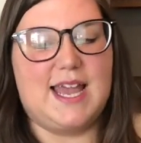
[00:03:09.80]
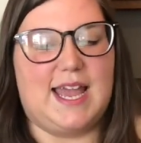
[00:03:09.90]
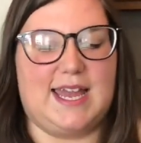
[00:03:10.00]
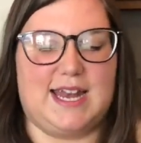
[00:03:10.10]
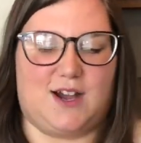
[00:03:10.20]

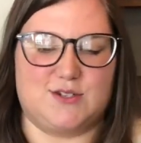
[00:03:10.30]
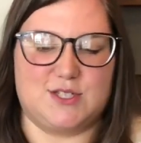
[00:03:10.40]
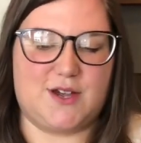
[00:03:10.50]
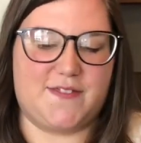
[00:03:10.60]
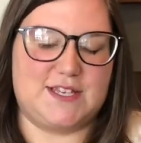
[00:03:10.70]
And I
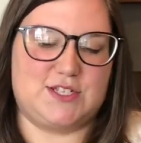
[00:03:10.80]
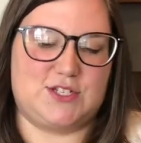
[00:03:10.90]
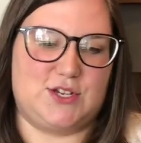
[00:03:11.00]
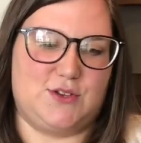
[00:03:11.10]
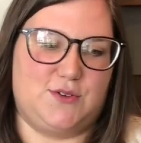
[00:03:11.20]
also got these
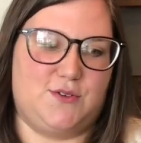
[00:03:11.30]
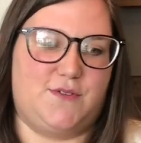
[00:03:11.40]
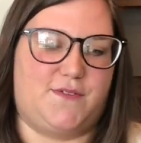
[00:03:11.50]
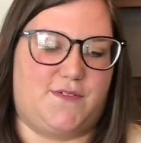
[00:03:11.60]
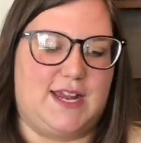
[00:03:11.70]
two
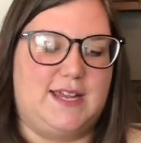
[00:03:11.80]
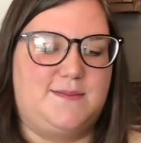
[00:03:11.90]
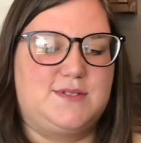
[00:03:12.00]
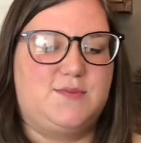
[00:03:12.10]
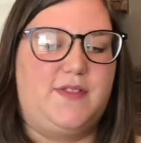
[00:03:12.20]

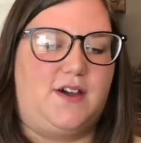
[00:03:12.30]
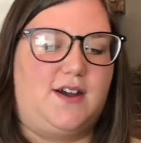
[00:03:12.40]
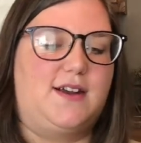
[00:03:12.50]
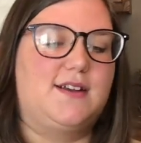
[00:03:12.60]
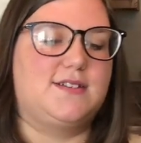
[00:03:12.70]
frames with
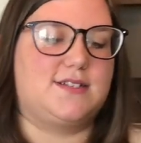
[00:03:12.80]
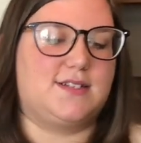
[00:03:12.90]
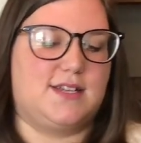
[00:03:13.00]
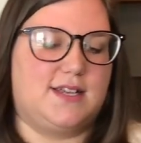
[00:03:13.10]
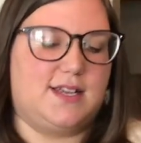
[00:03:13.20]
art.
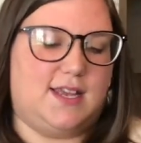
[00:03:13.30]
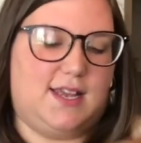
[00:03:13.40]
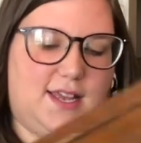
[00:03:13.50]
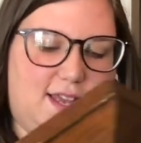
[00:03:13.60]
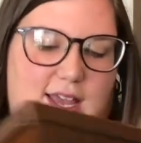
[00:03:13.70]

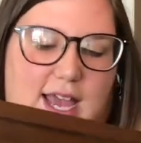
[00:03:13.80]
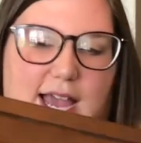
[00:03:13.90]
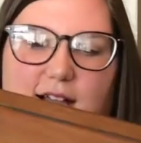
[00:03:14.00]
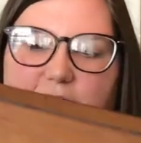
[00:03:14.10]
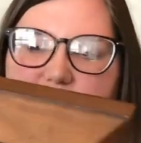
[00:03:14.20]

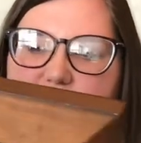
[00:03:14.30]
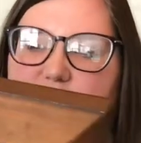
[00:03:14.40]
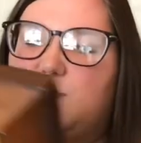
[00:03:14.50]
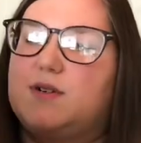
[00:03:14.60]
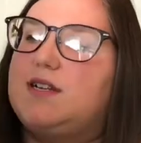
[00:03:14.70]
I got
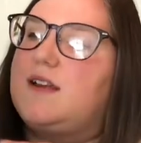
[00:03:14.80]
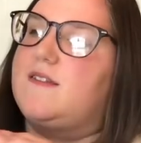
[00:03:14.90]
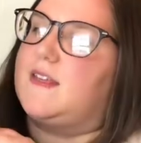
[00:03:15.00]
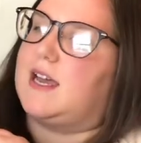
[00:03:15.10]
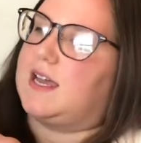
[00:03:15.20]
this one
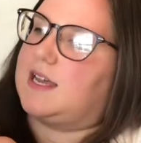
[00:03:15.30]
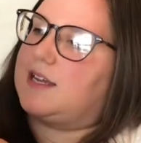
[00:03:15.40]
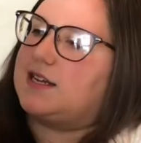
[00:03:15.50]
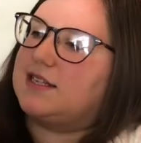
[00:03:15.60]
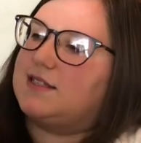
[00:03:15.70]

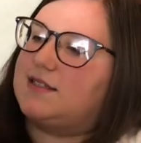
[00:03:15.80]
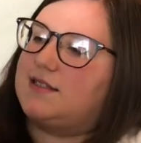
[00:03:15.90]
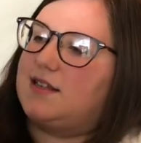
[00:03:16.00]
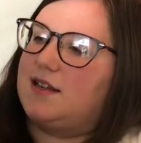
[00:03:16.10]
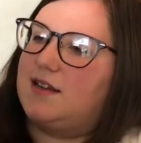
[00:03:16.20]
that
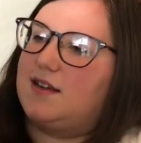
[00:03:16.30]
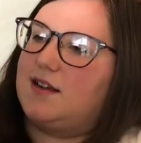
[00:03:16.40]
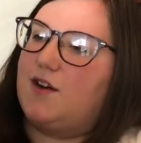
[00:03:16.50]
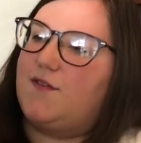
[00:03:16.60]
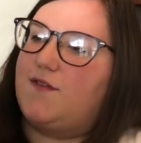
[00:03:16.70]
is
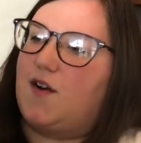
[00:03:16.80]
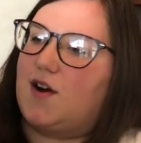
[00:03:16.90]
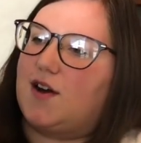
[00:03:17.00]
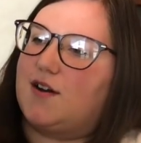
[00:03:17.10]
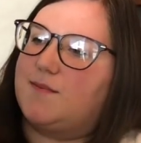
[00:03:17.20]
a
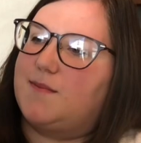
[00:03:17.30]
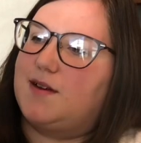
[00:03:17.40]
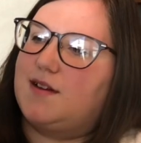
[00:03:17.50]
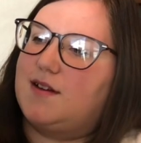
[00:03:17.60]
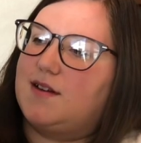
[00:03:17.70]
farm,
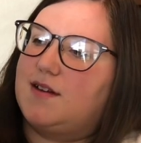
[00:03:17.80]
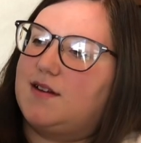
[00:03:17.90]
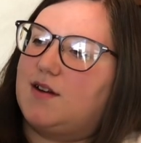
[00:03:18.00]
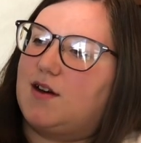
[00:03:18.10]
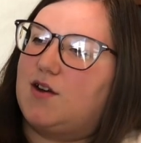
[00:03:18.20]

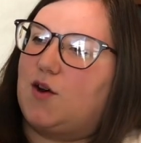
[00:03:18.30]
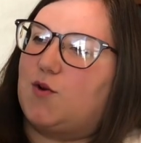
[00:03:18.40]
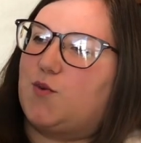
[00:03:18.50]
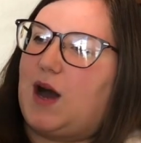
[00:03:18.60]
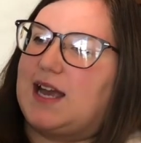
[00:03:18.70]
an
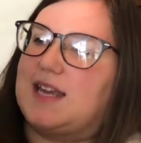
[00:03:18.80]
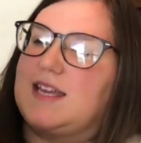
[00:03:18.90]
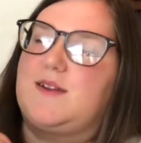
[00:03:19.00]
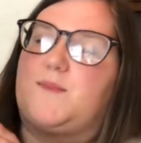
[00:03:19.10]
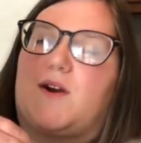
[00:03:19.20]
old
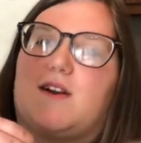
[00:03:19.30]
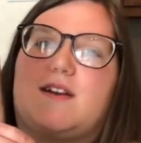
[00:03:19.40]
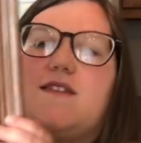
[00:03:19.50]
wagon, a barn in